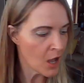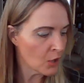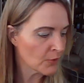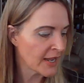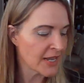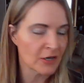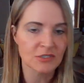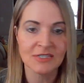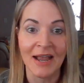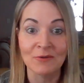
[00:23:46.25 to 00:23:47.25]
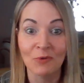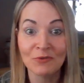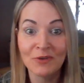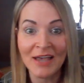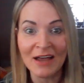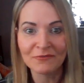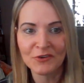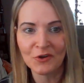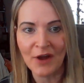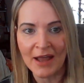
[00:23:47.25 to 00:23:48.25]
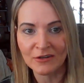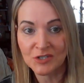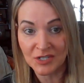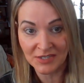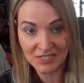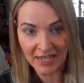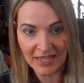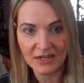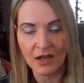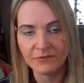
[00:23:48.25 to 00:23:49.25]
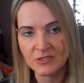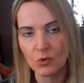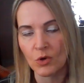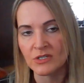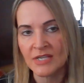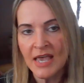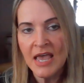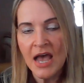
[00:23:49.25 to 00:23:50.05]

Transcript: All right, air sign, what have we got for your energy? The 10 of swords.